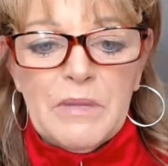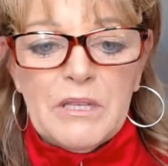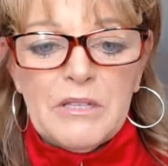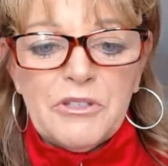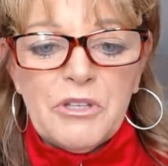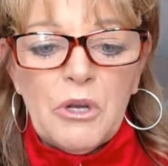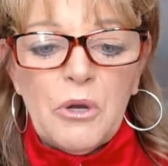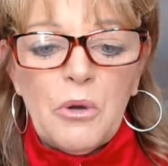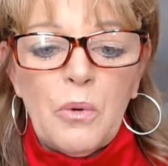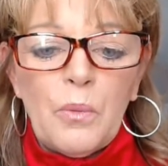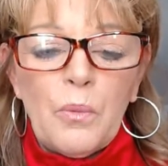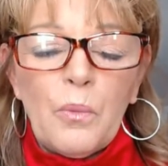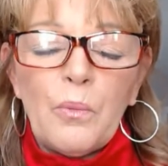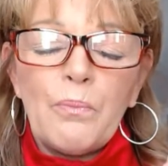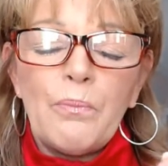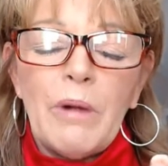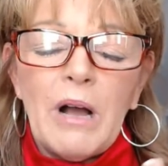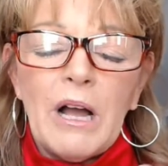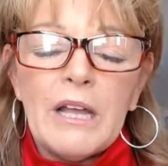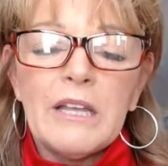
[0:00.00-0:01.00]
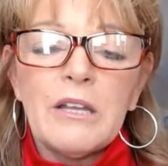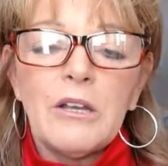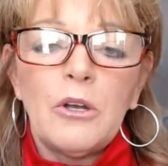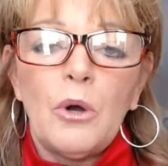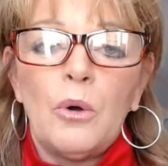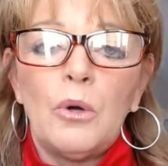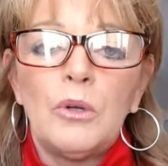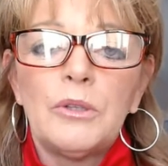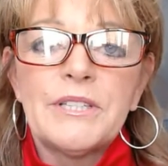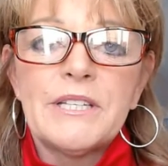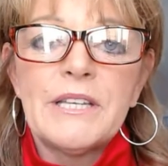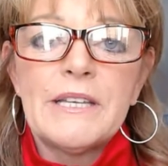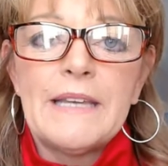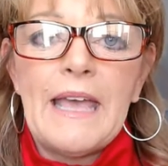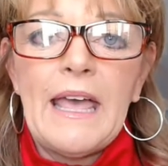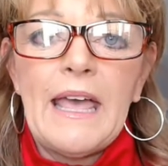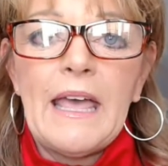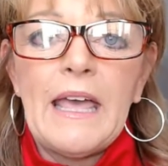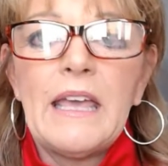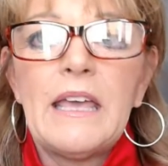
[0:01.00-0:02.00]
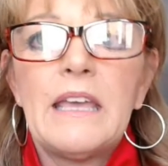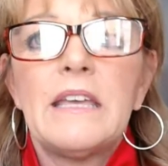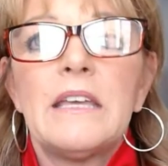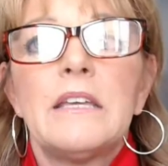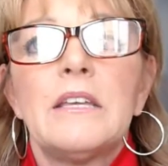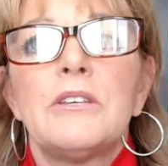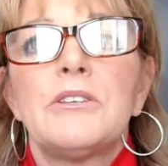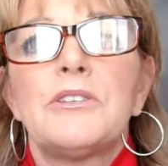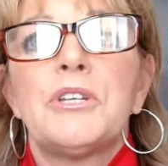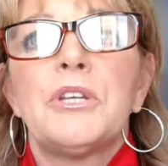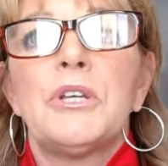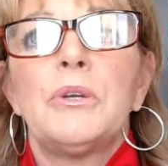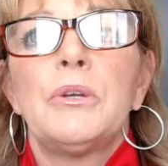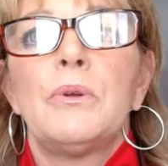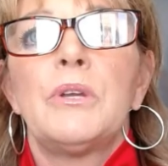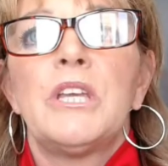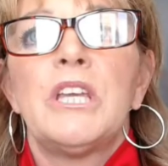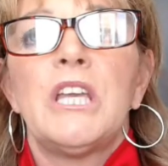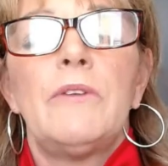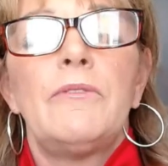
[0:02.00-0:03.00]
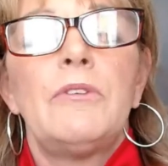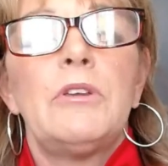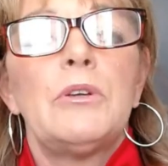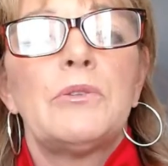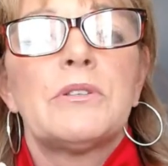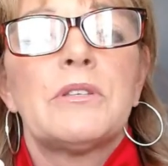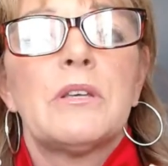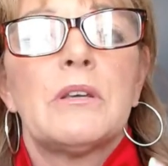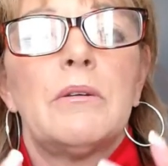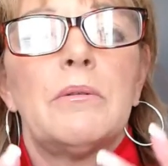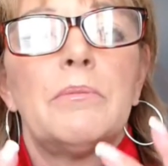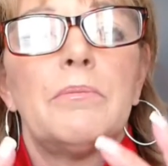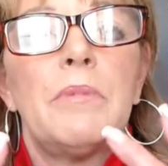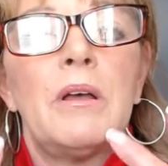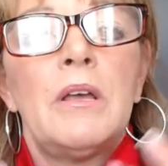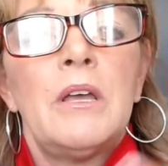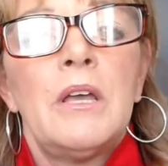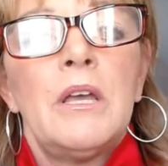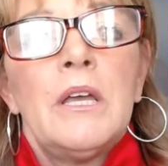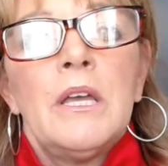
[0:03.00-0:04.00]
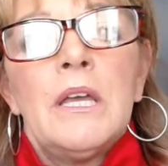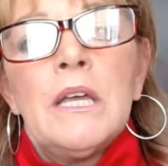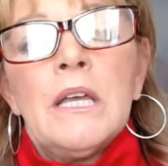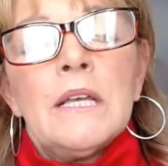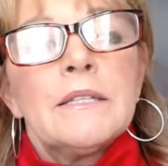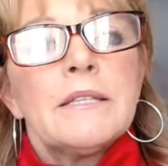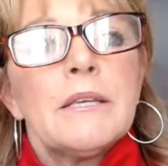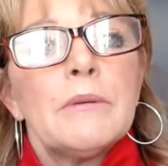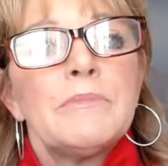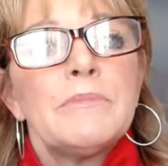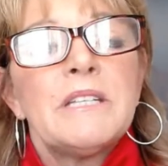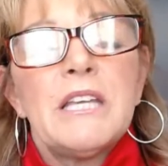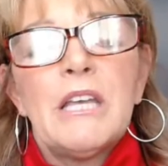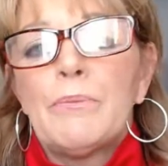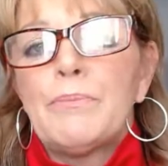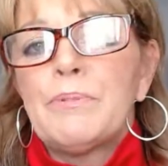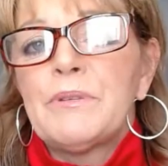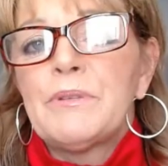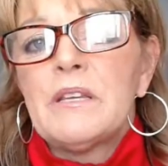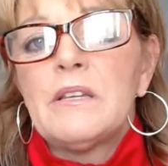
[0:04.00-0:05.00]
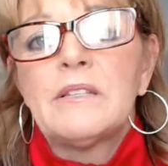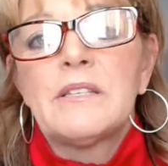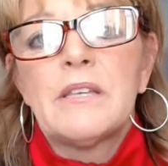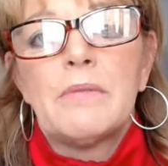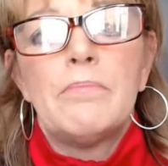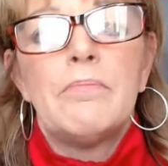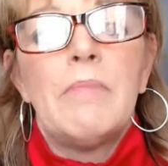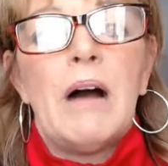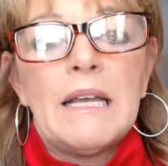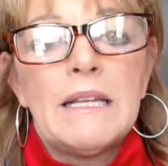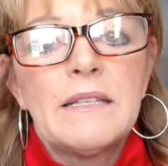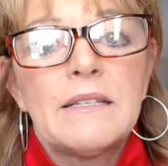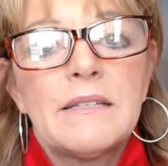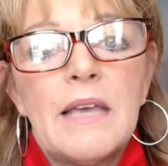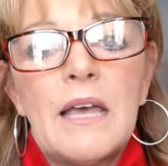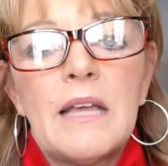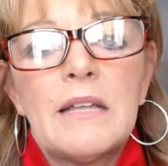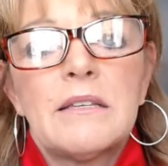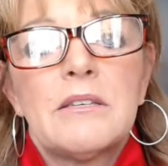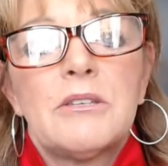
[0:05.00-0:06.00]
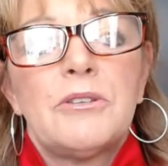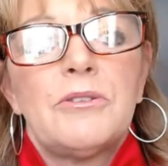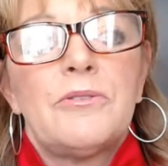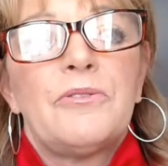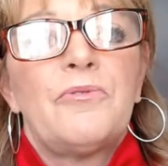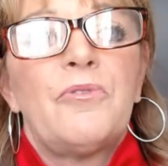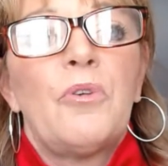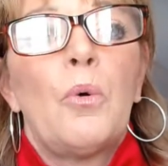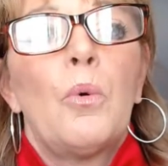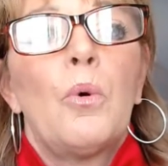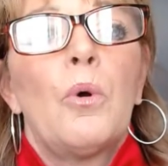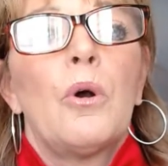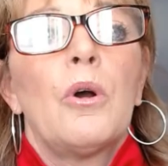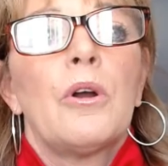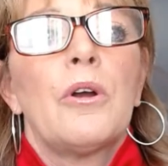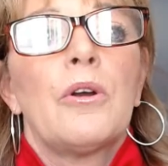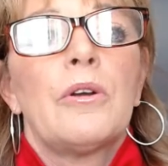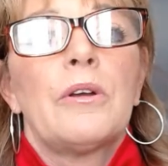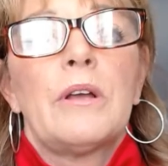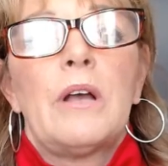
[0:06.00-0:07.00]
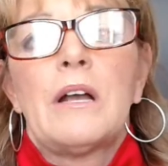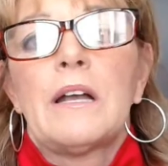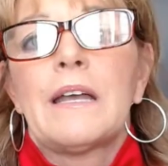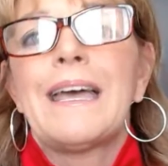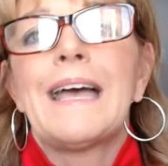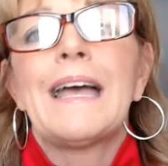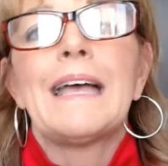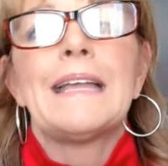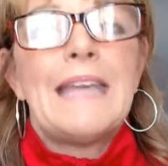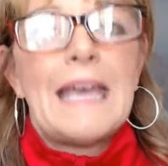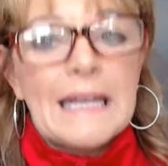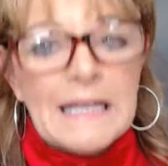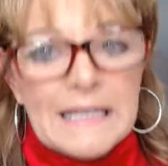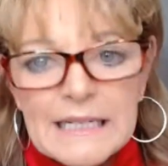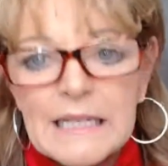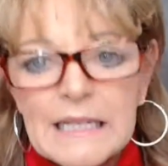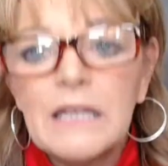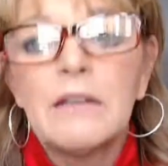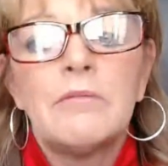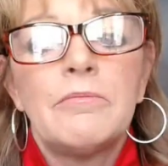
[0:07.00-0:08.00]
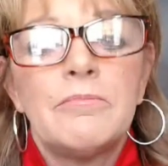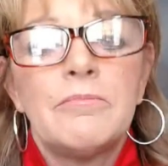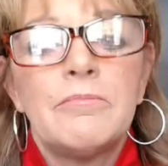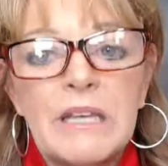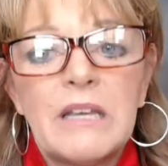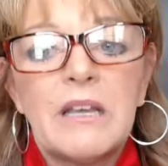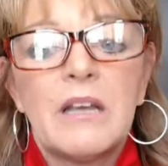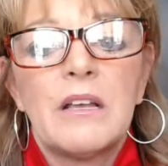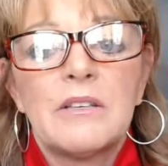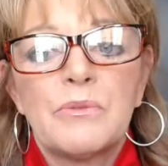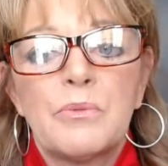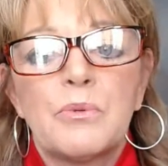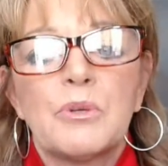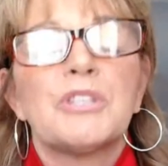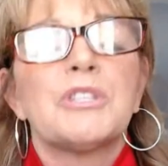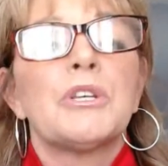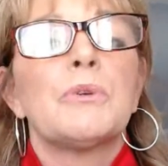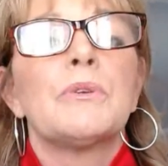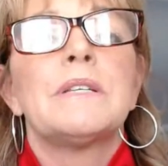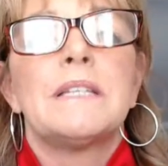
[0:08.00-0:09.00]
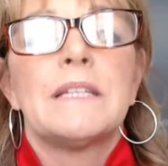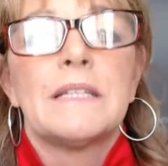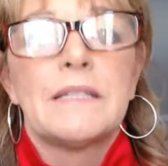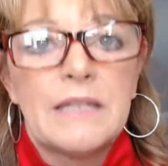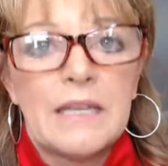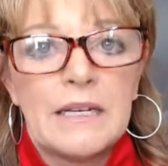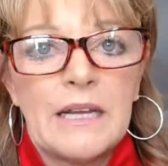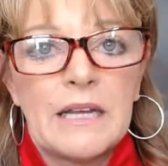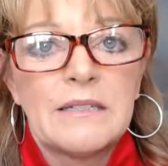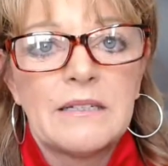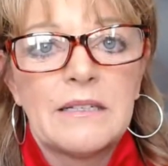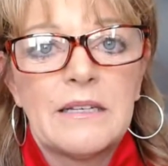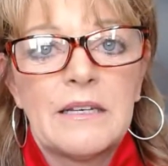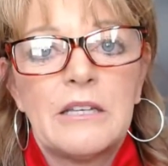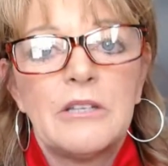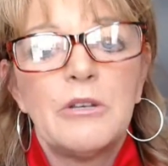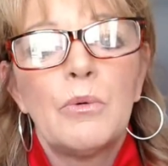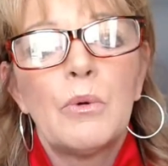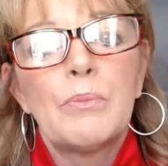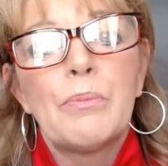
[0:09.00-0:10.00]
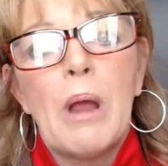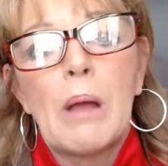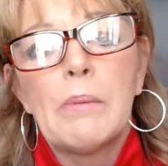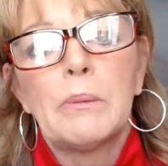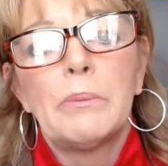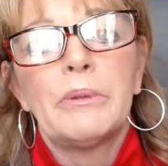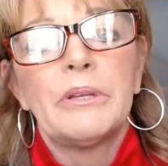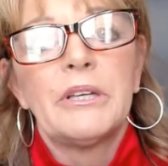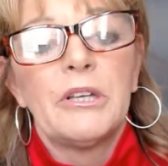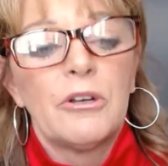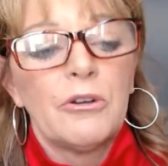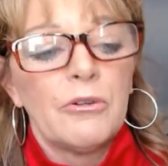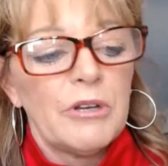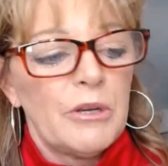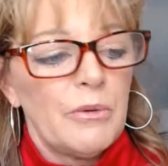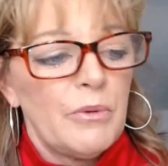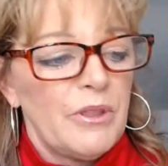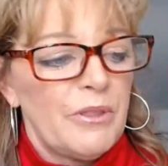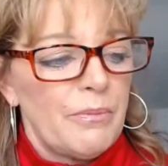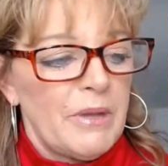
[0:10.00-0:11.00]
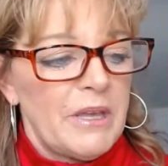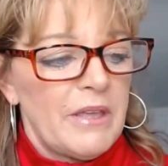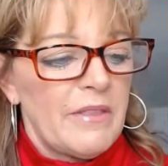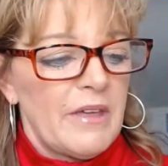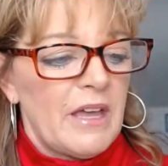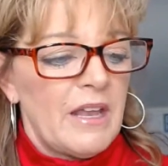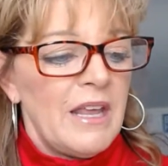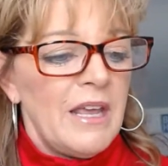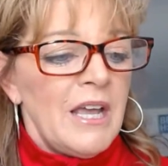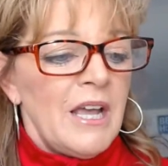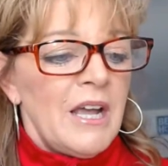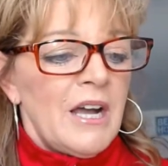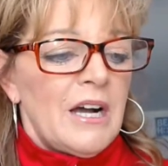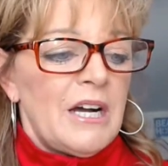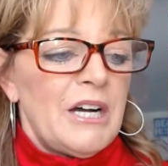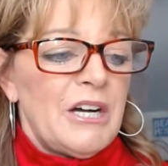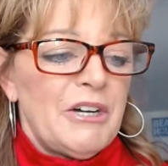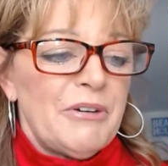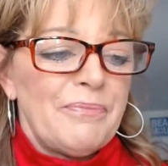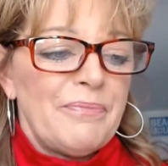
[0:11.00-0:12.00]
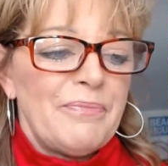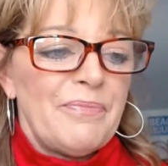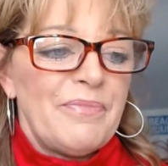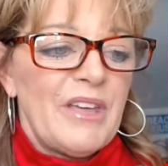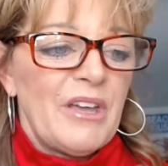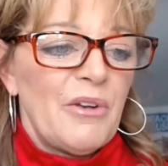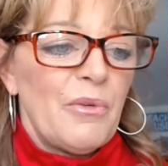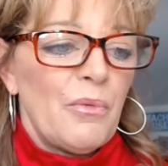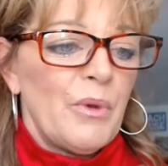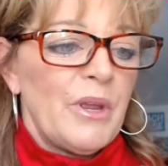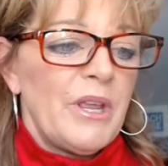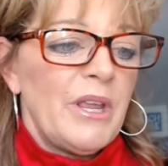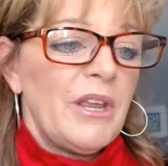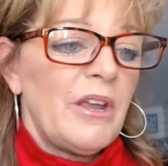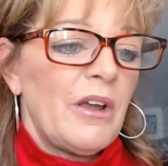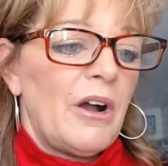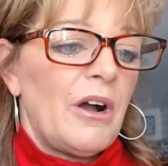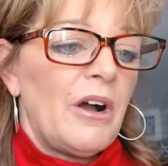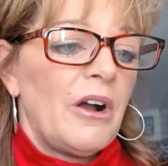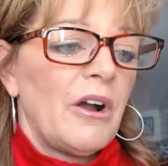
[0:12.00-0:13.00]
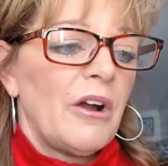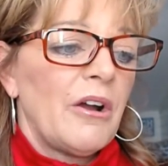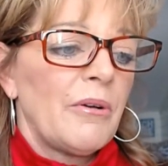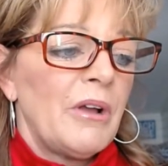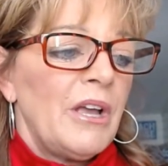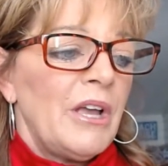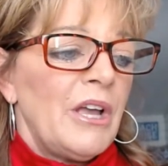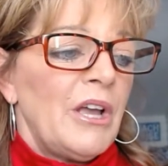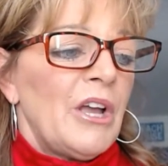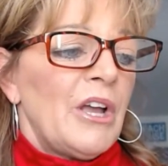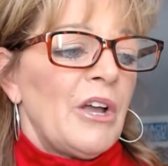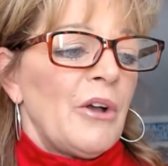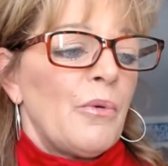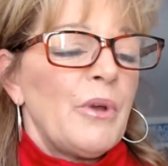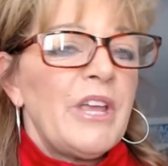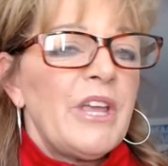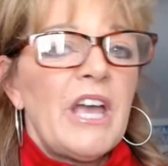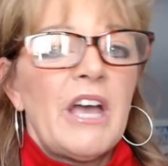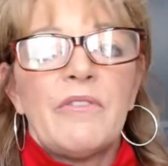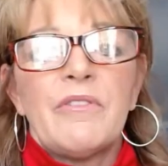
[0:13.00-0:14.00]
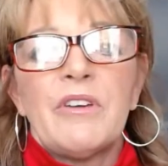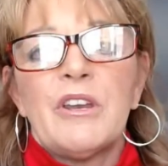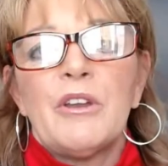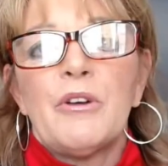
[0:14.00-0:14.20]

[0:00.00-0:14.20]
so my goal today is to give you some tips and some mindsets for connecting, because we're so disconnected. And you would probably agree with me that that we have an